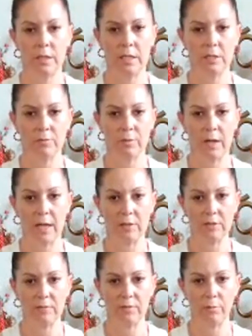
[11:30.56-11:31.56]
with each
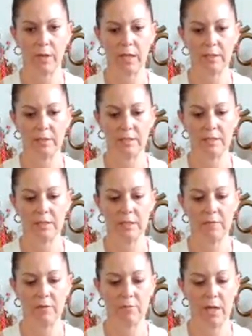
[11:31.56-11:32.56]
round of the practice.
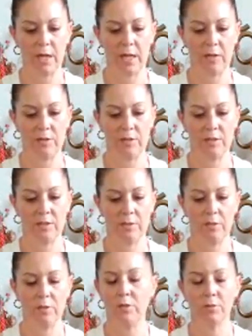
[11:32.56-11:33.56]
7 rounds.
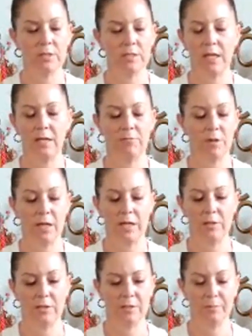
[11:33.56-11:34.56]
Oh no, sorry, 10
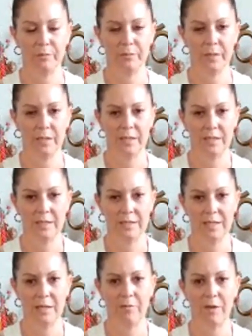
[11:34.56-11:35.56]
rounds.
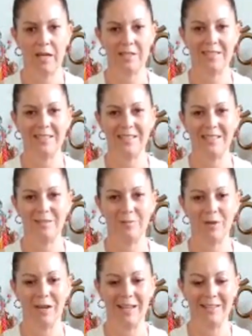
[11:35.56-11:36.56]
10 rounds in
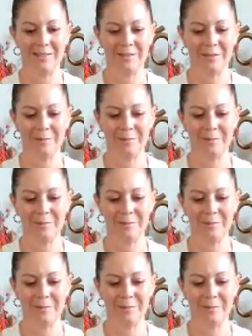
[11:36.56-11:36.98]
this way.